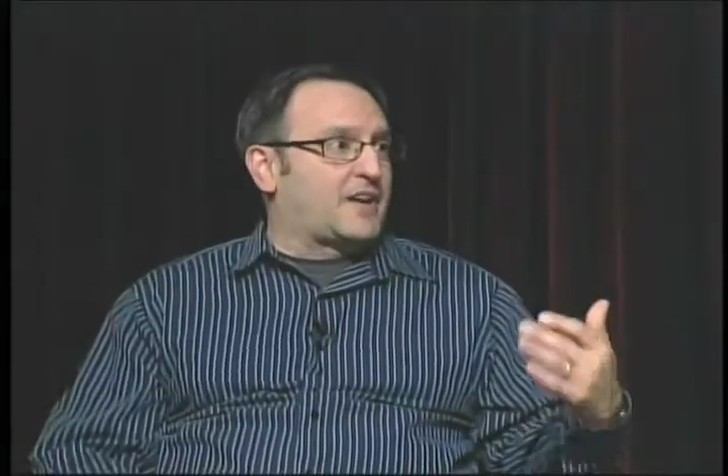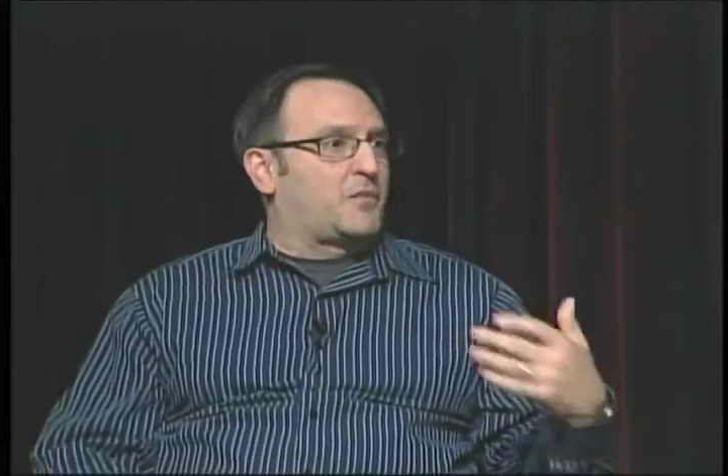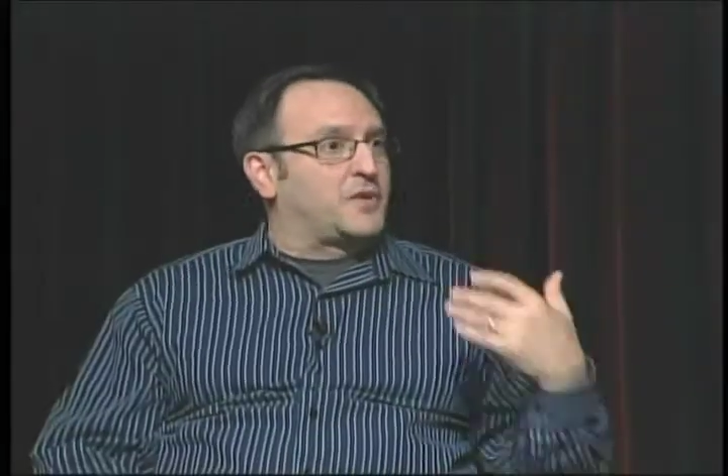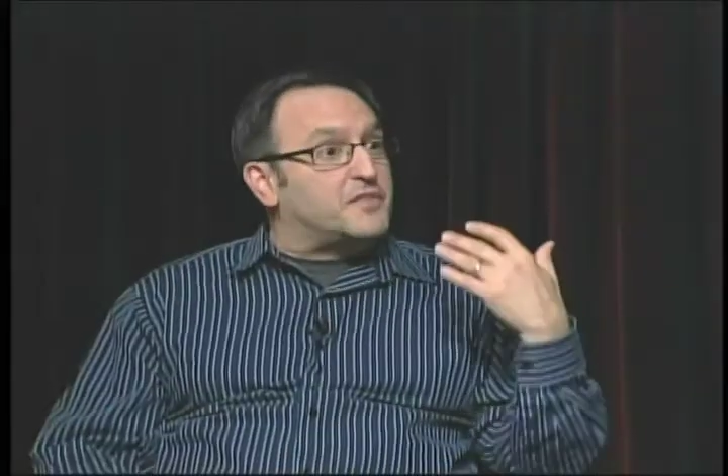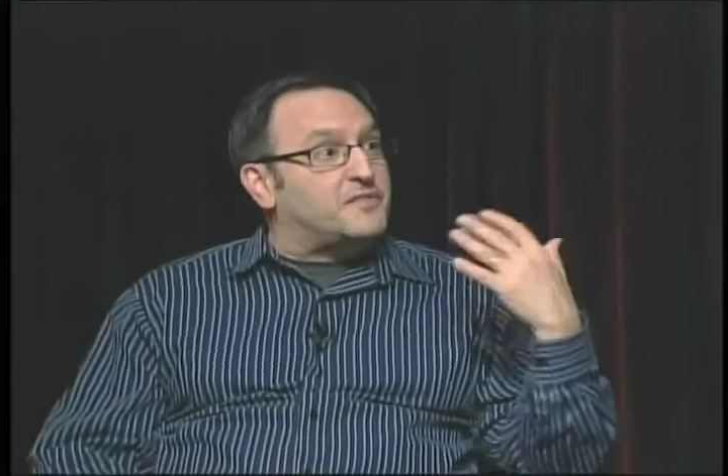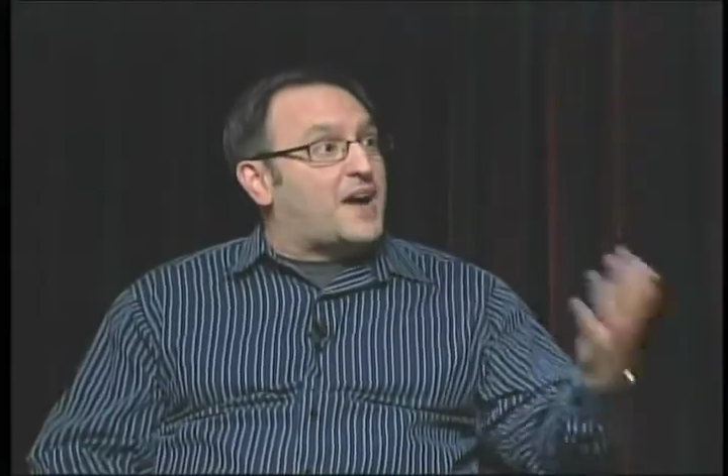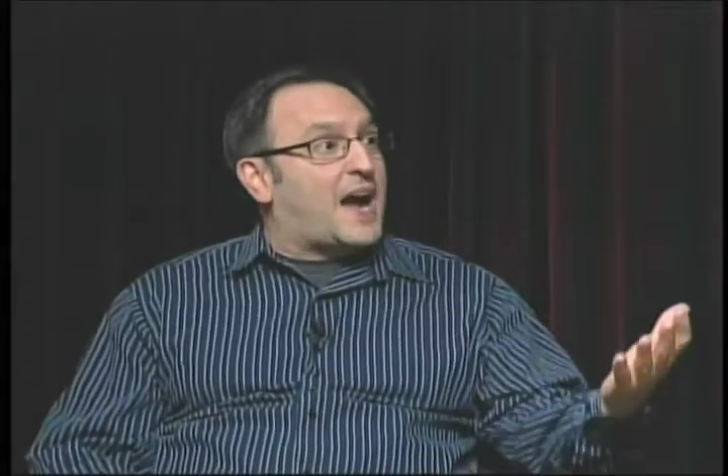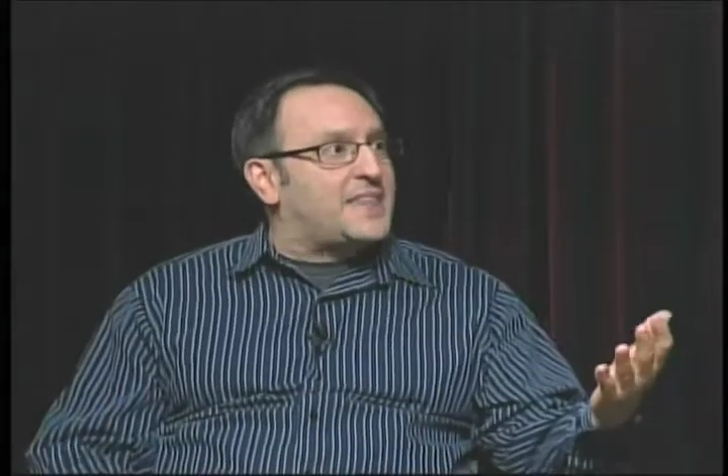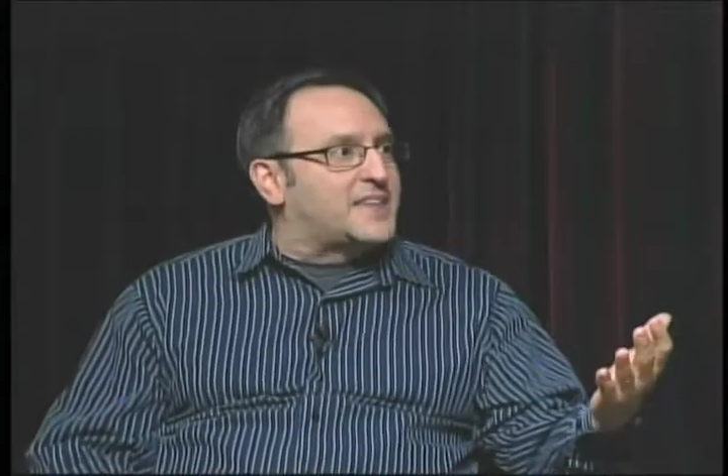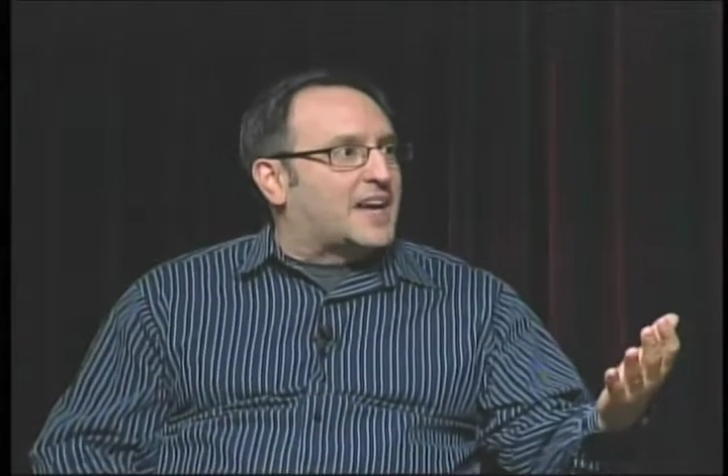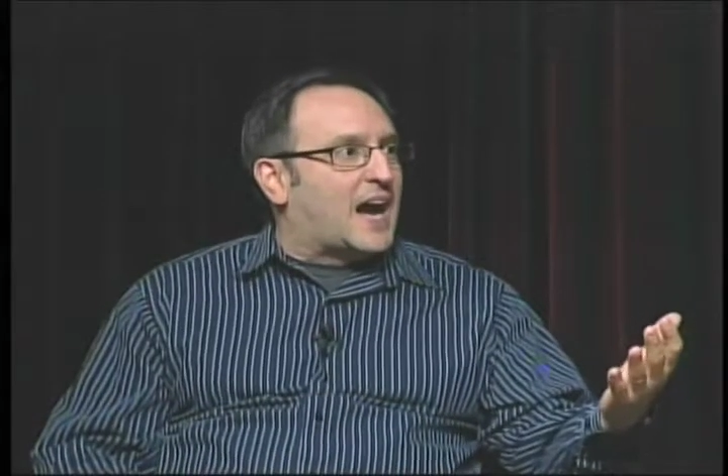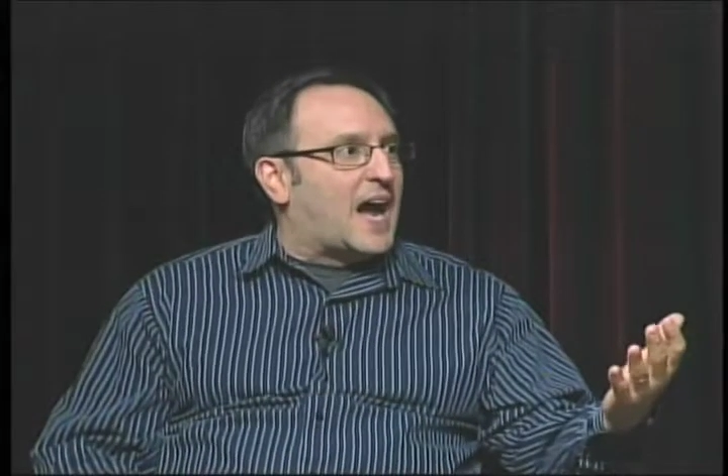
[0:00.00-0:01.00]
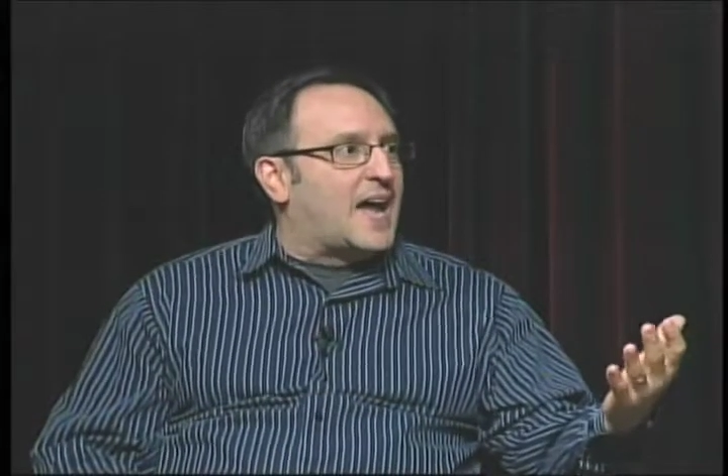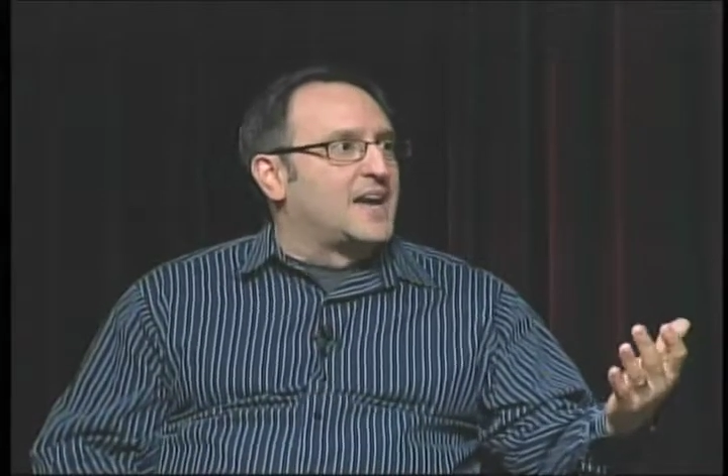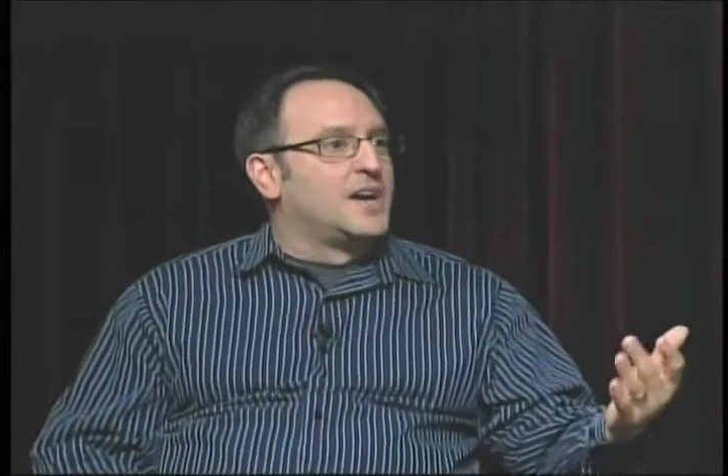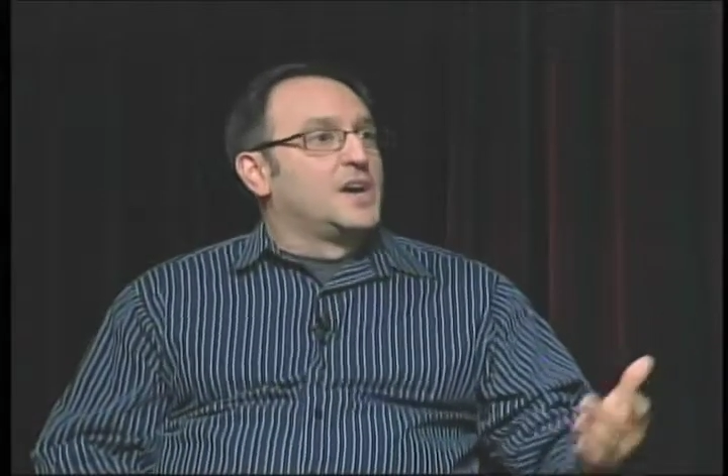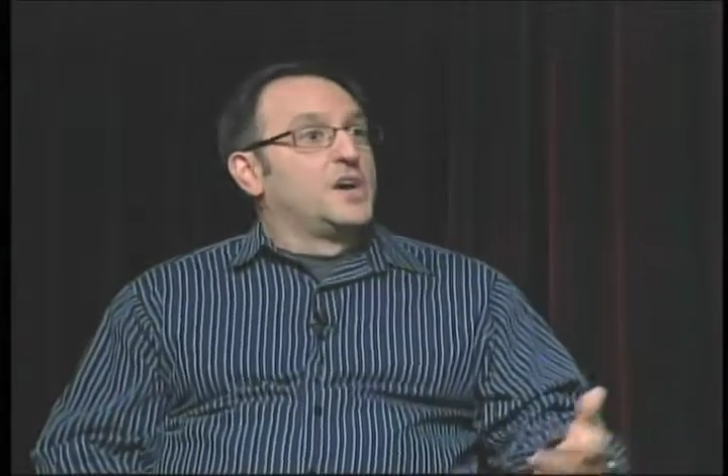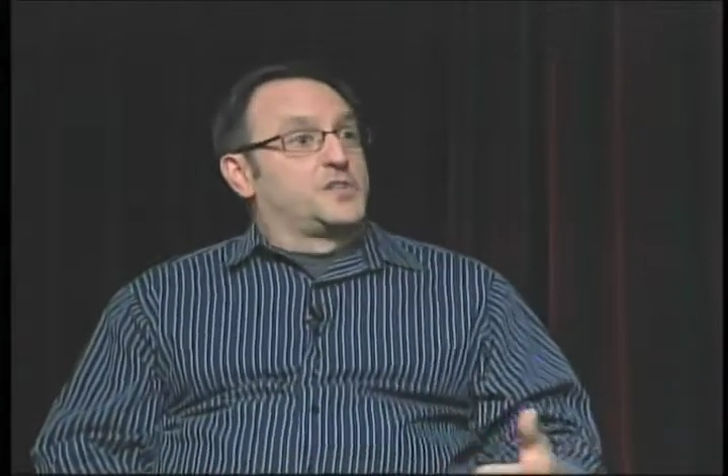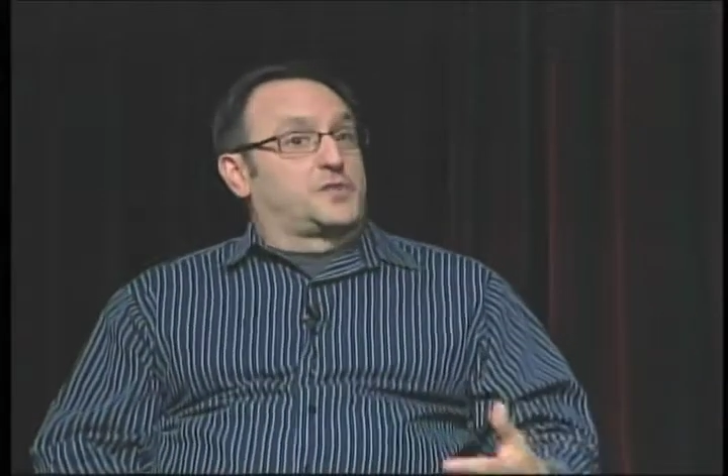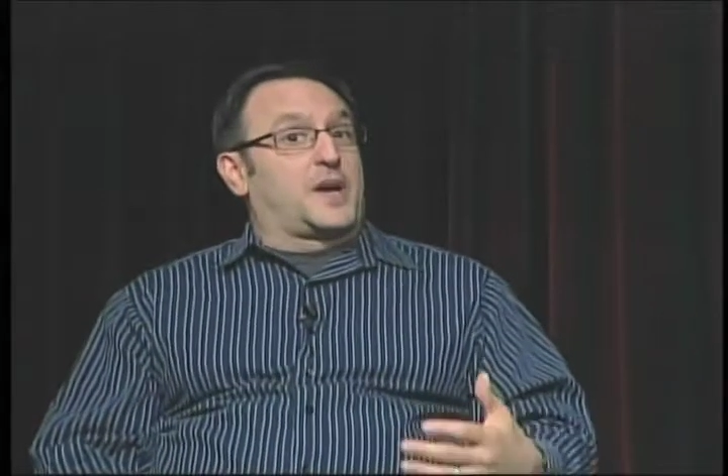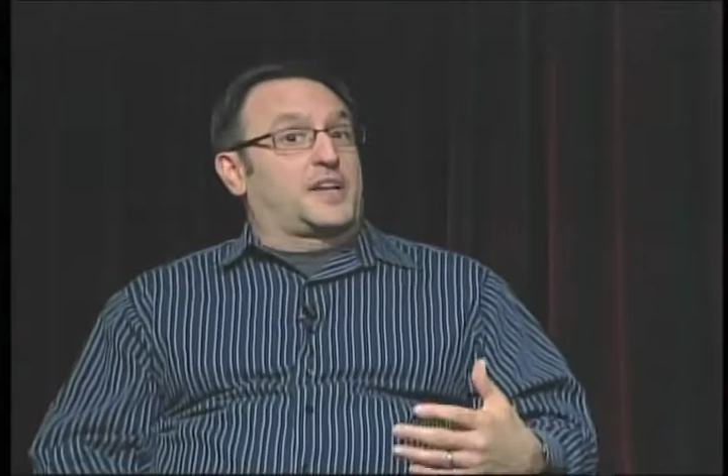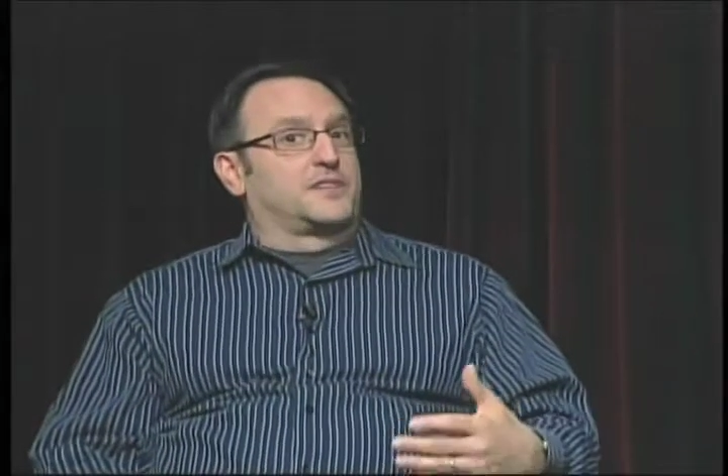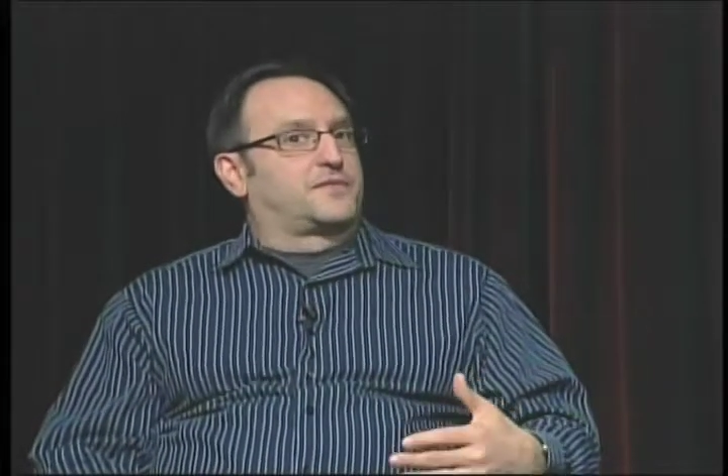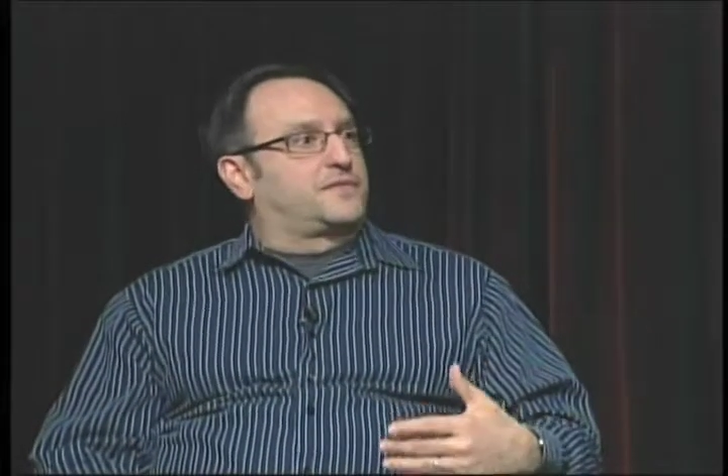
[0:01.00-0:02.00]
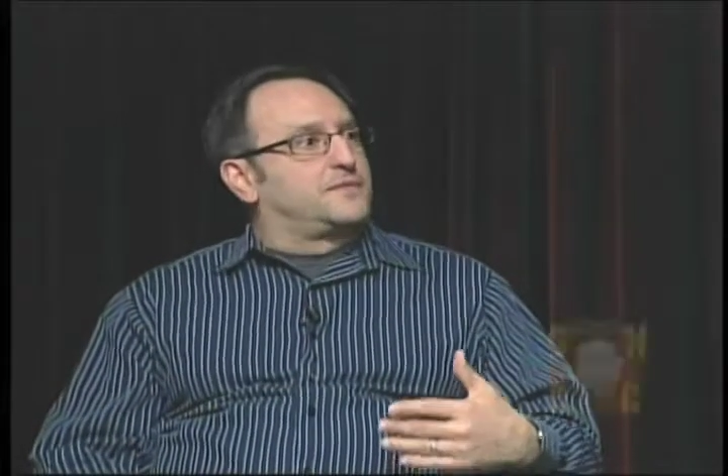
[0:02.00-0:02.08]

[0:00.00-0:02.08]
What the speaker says: I wanted to find the guy so I could,